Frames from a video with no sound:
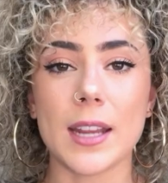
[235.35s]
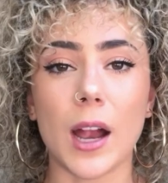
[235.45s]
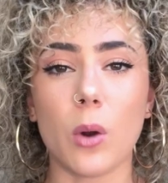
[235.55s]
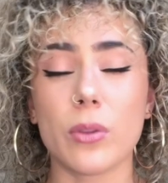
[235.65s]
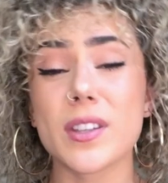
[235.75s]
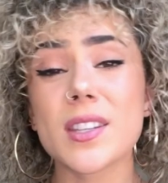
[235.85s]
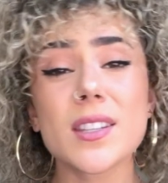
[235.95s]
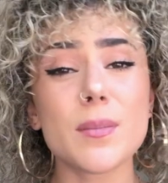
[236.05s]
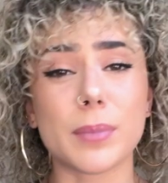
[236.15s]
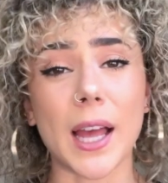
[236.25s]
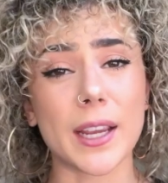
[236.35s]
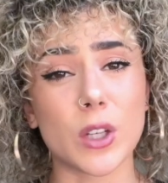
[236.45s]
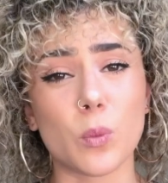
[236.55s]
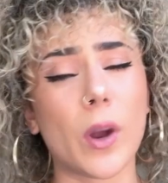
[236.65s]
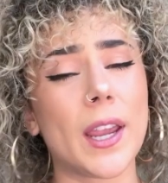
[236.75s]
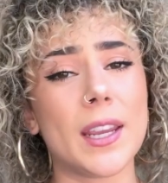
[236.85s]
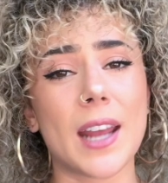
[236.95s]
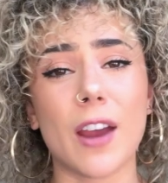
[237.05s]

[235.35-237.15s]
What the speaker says: Now, this isn't black and white.